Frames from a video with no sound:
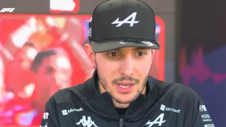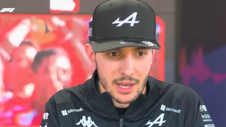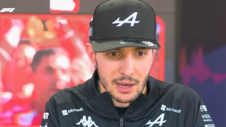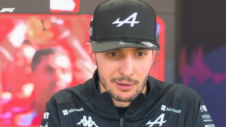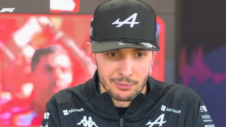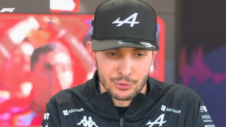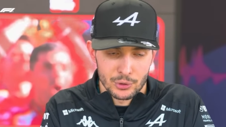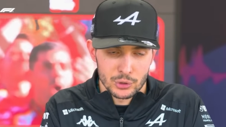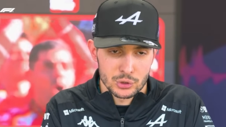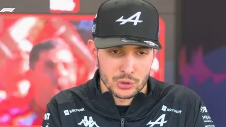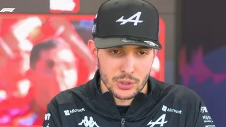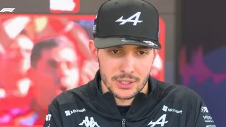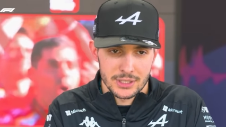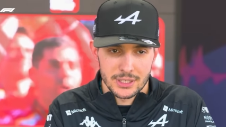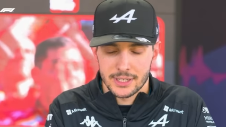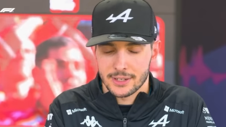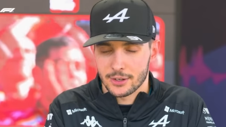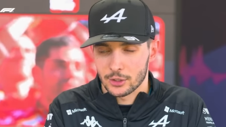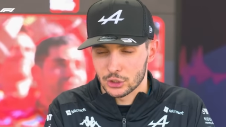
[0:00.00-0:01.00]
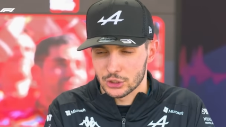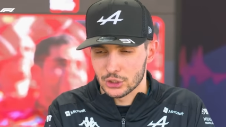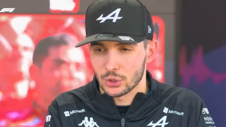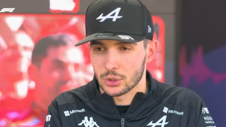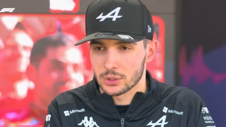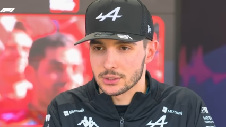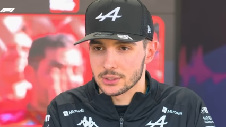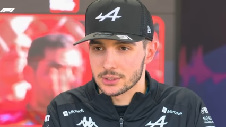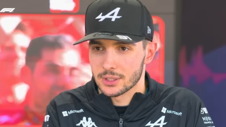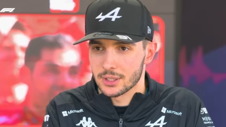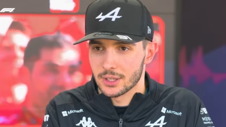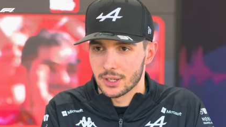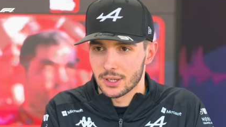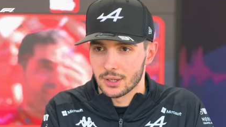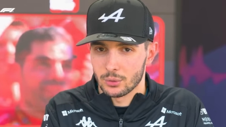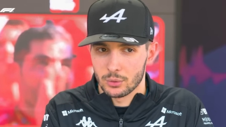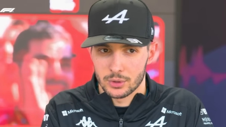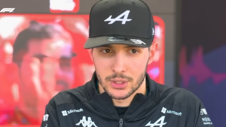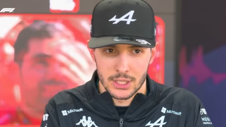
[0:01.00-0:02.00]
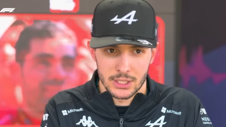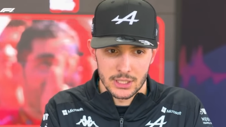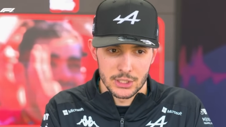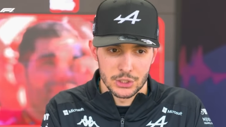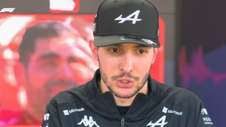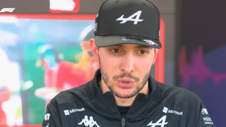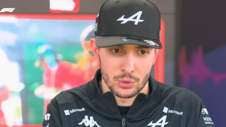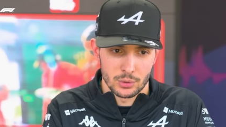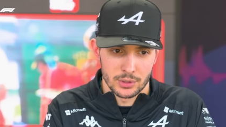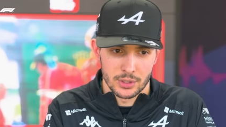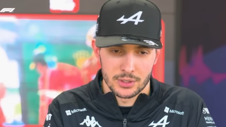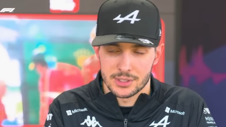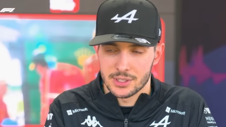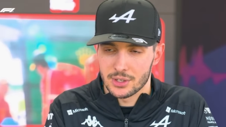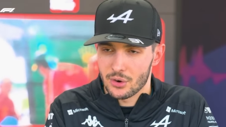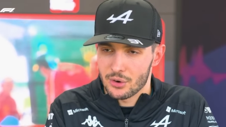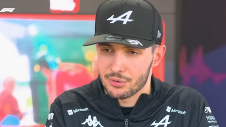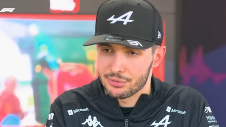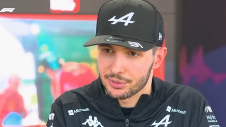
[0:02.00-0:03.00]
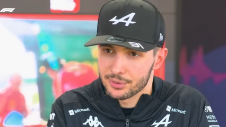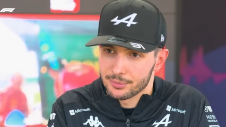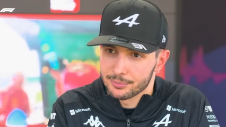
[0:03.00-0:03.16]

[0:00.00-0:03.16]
unfortunately cut short uh, with that issue with the tear off.